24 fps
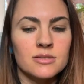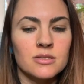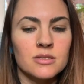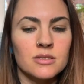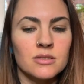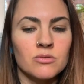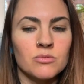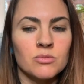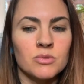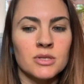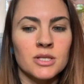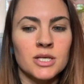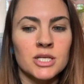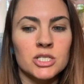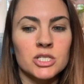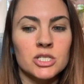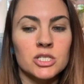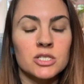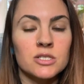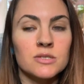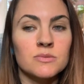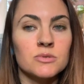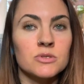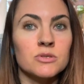the
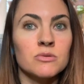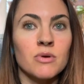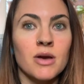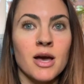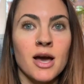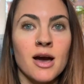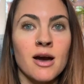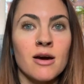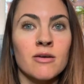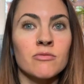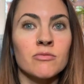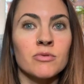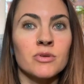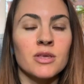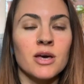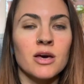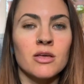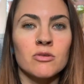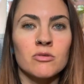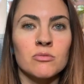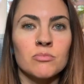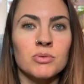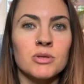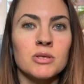relationships you have with
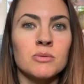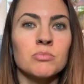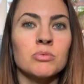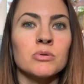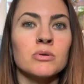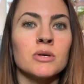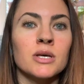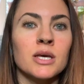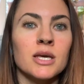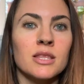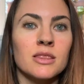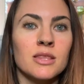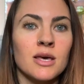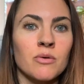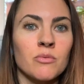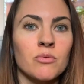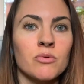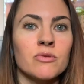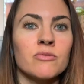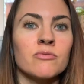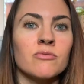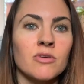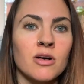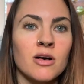other people that
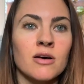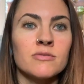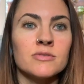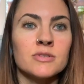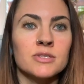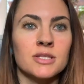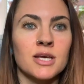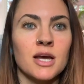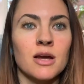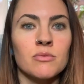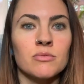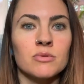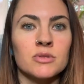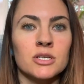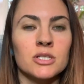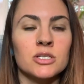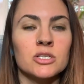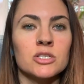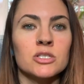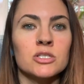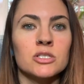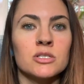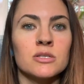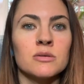were involved in that
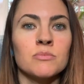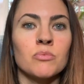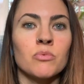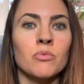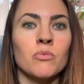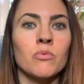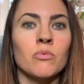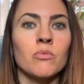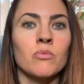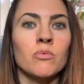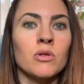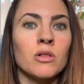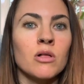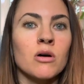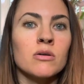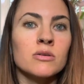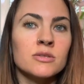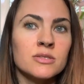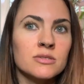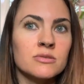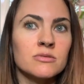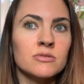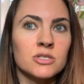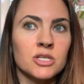relationship will
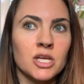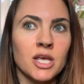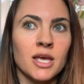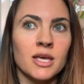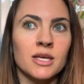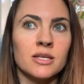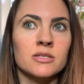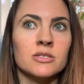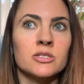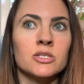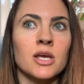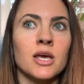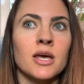also change.